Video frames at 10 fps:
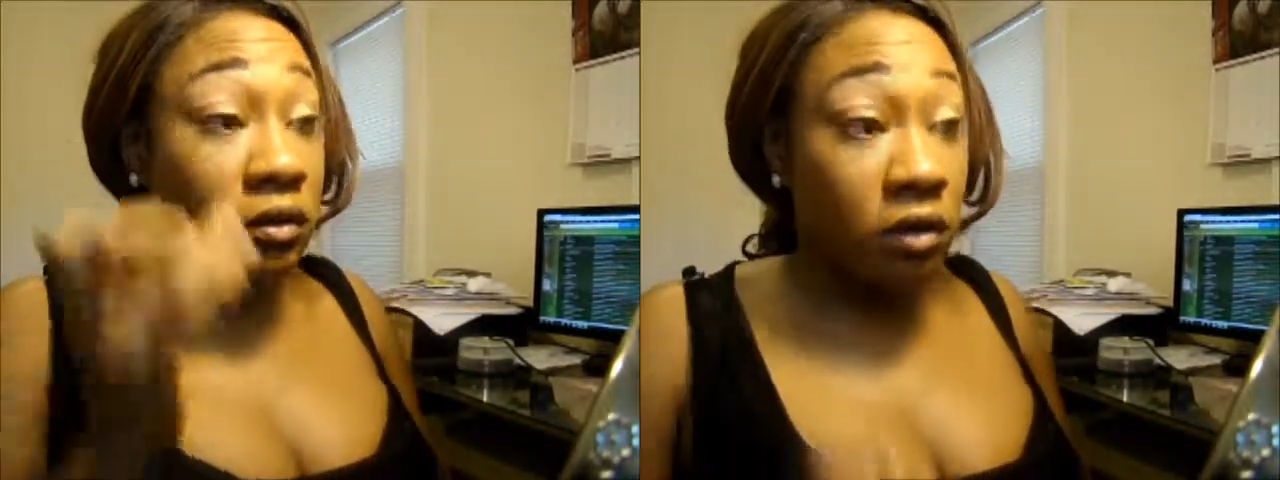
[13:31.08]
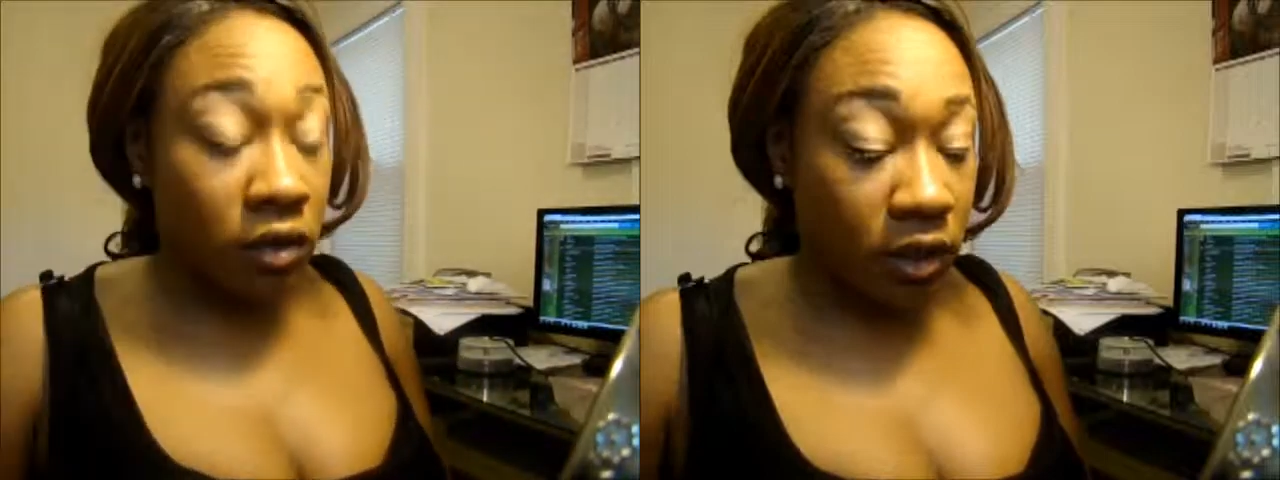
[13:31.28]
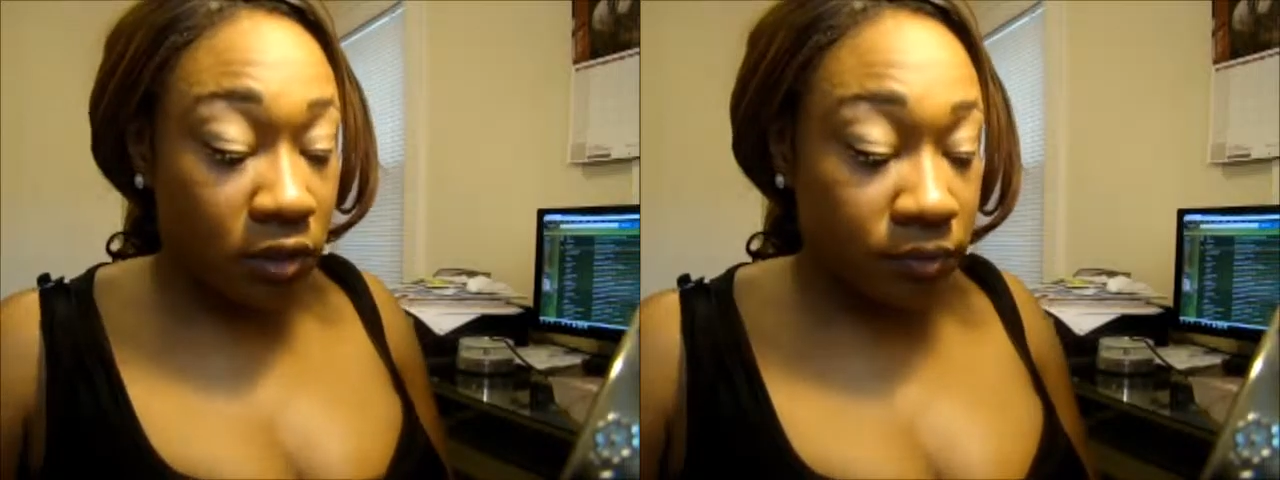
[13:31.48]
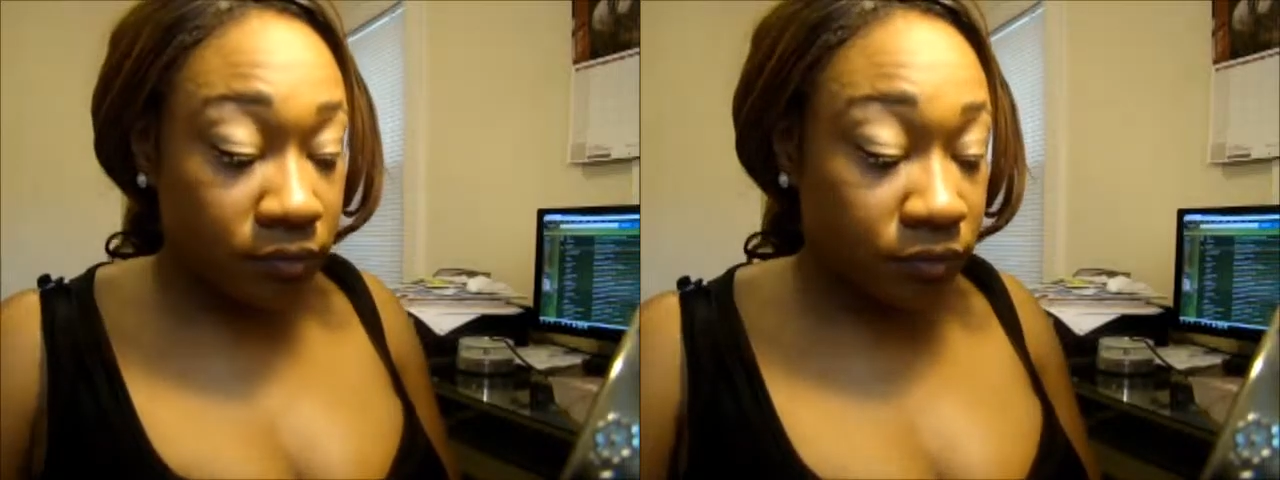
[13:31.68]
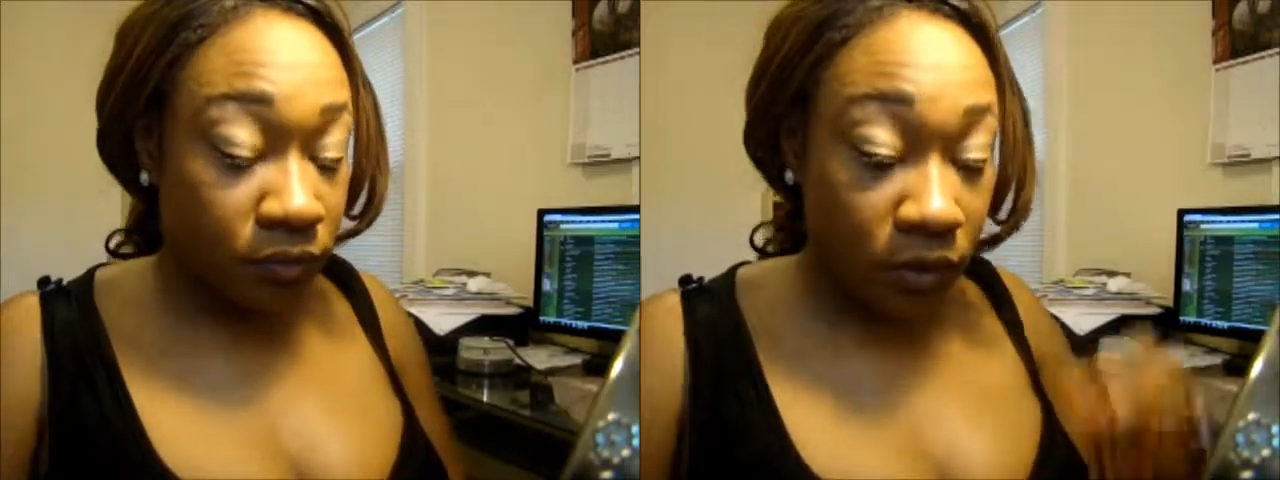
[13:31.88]
Okay,
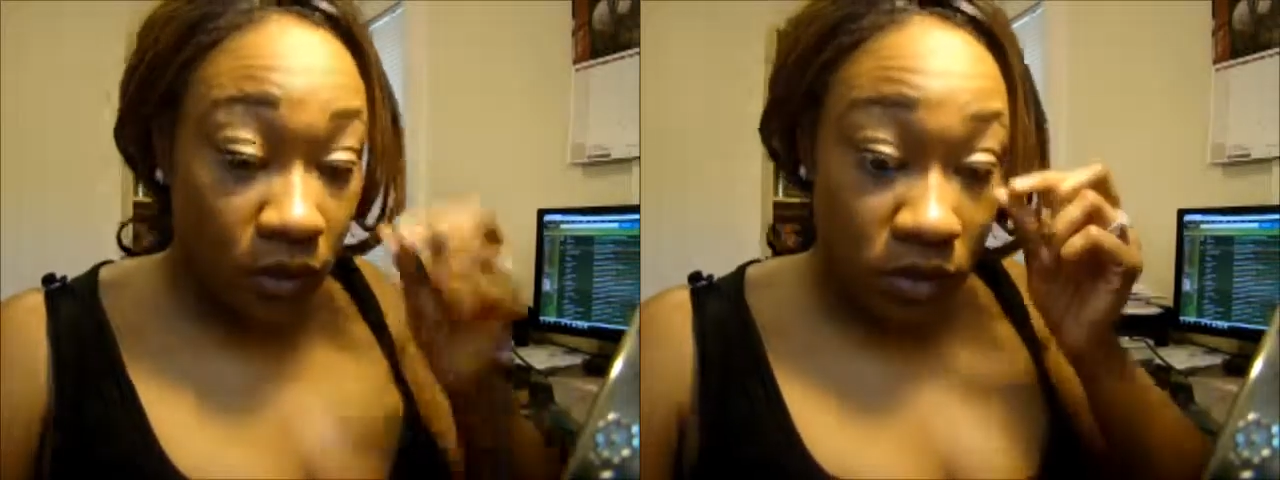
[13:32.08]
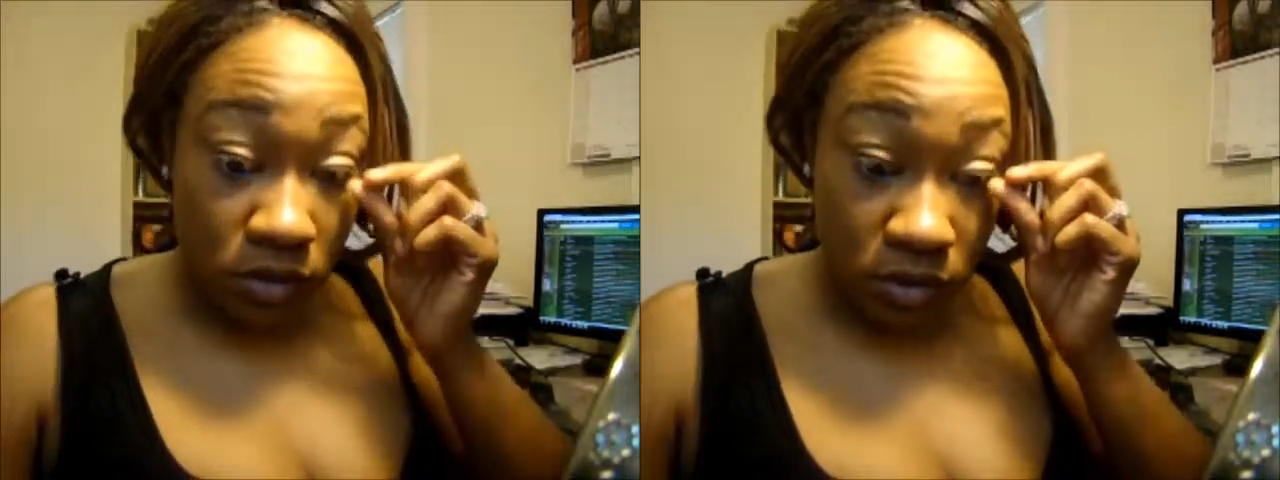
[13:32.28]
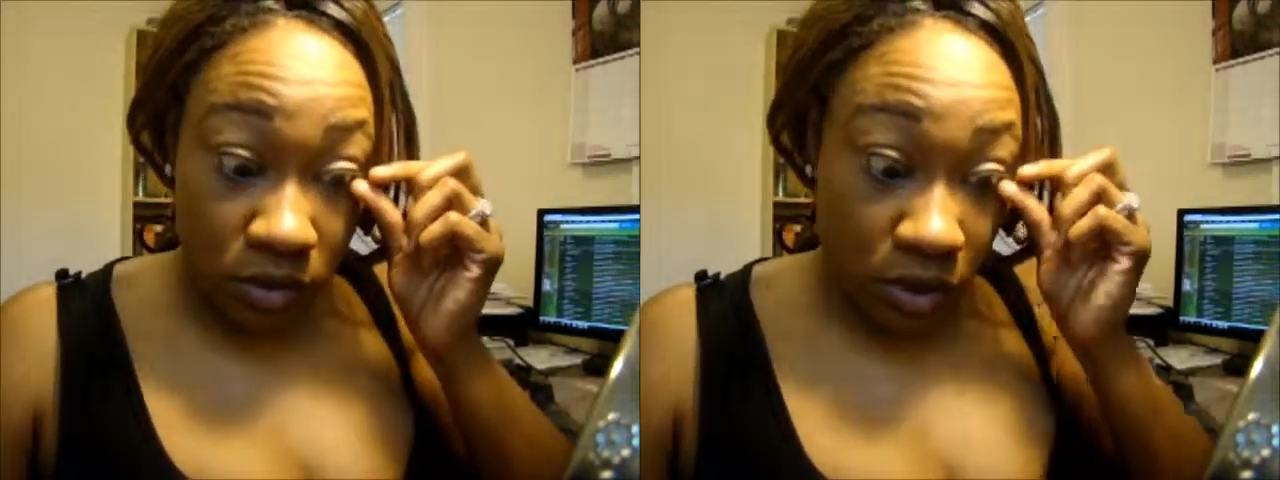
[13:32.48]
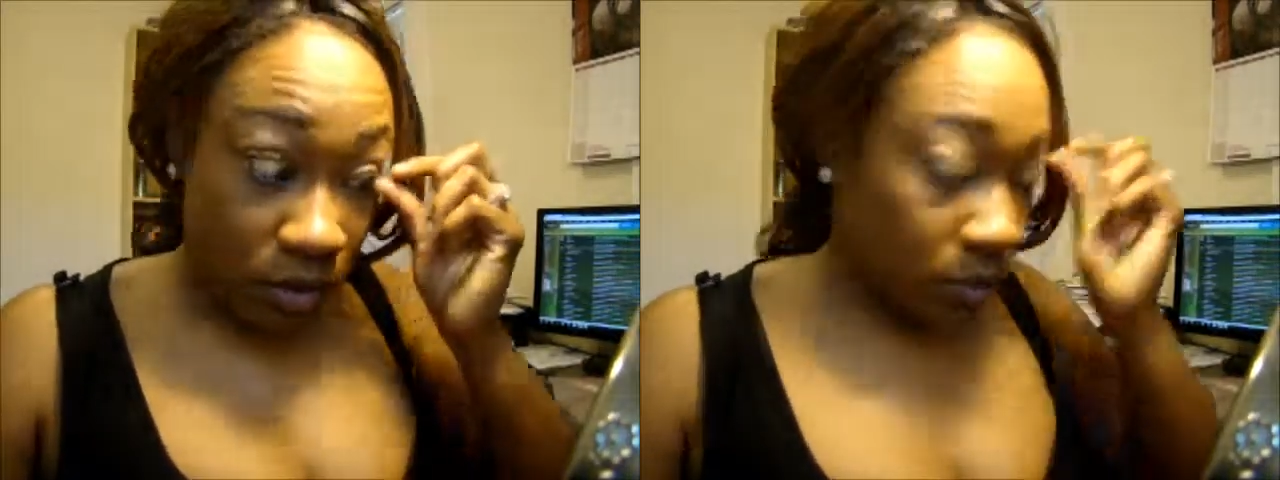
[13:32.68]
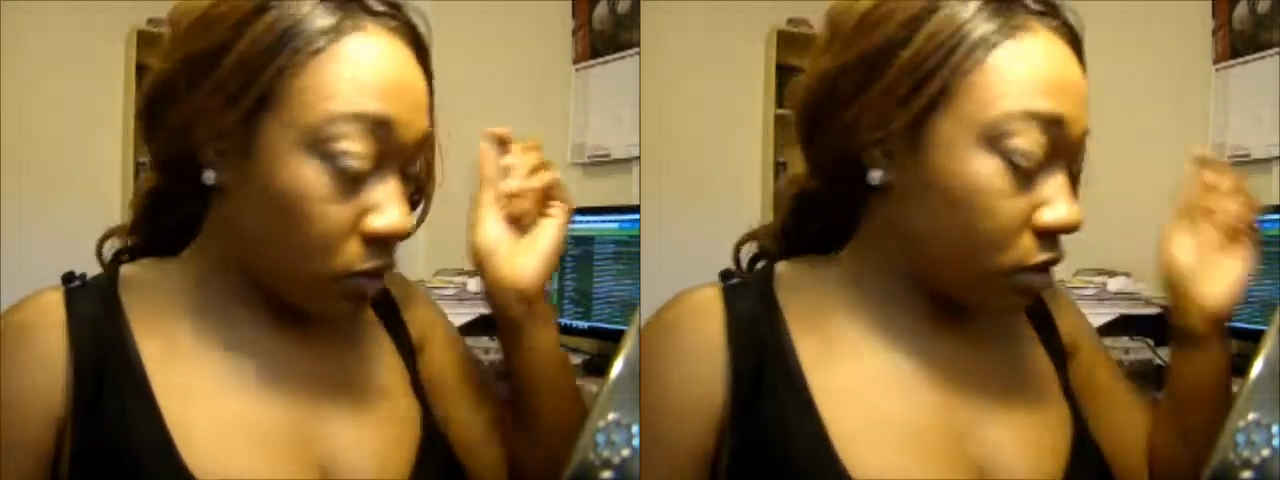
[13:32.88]
so now
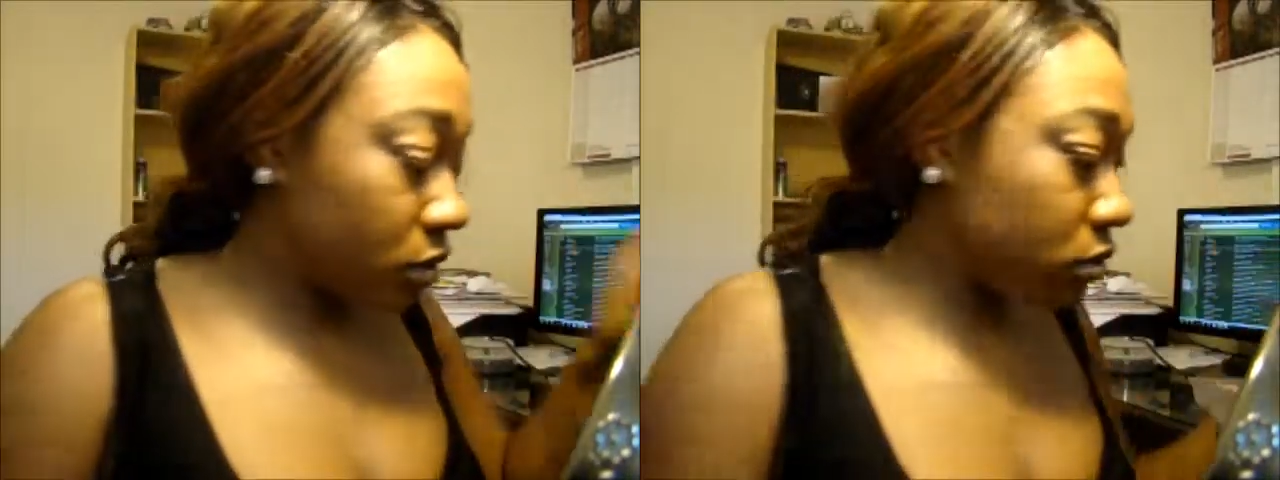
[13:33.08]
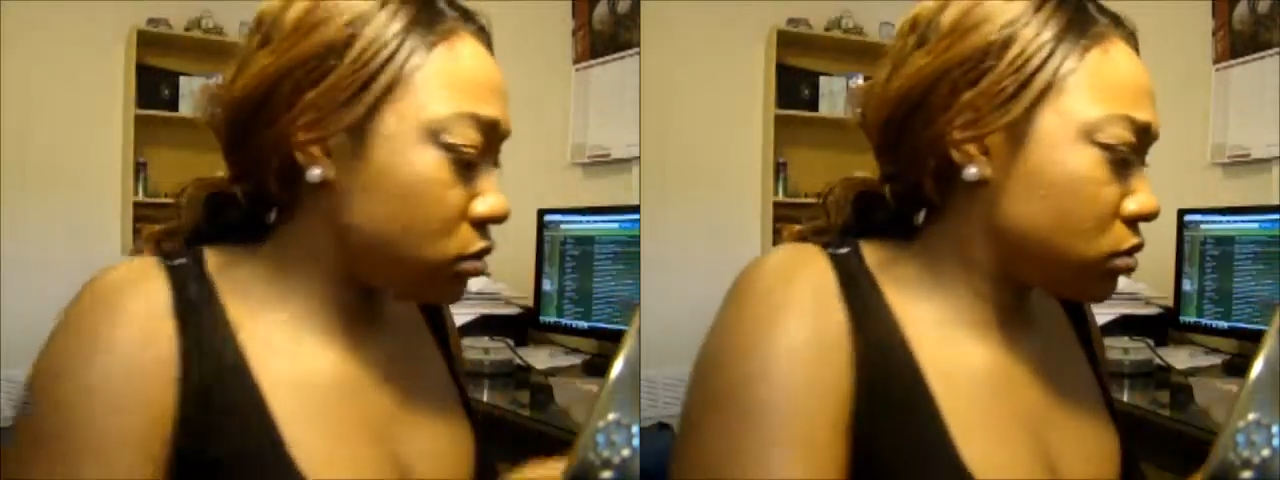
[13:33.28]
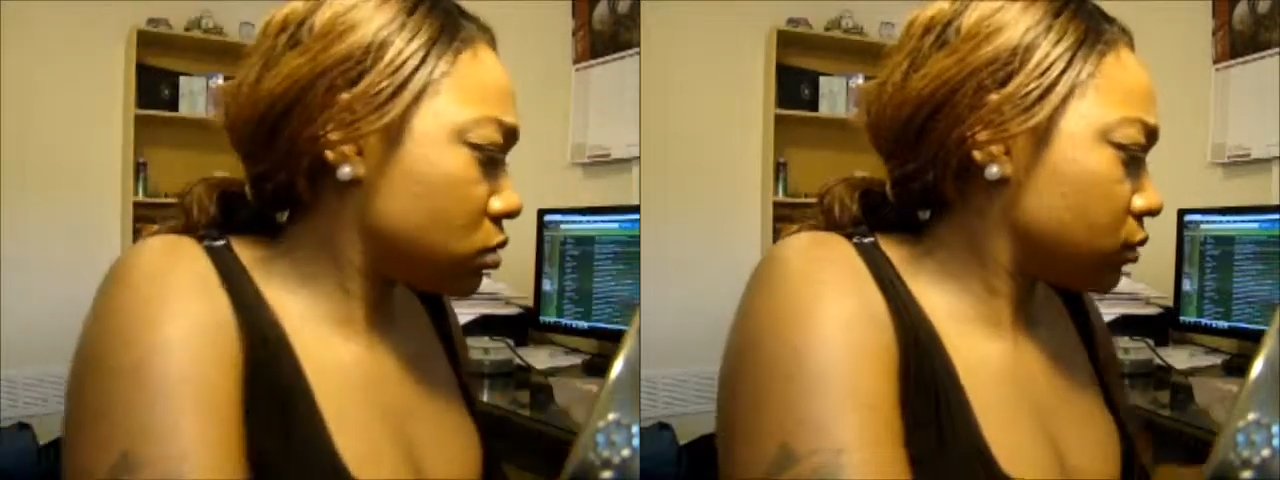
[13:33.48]
I'm going to use